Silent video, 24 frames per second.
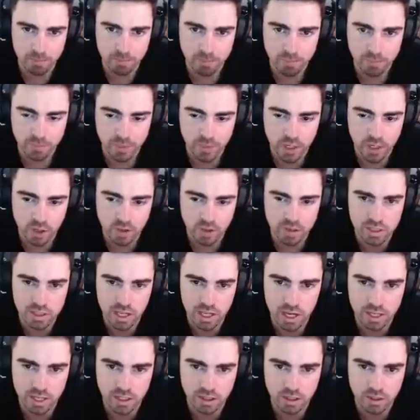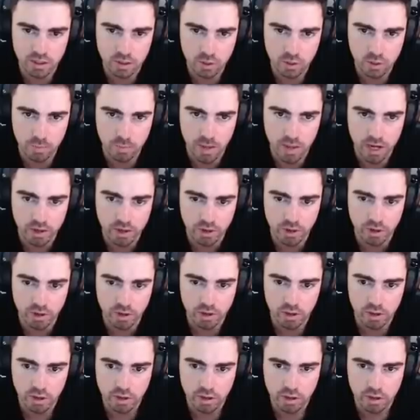They're not starting. Good macro.
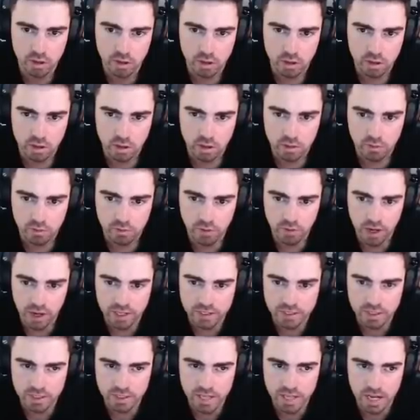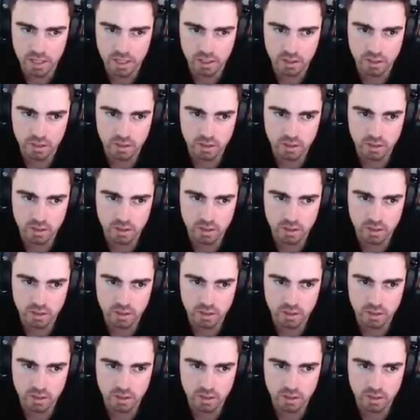Finds the Talon.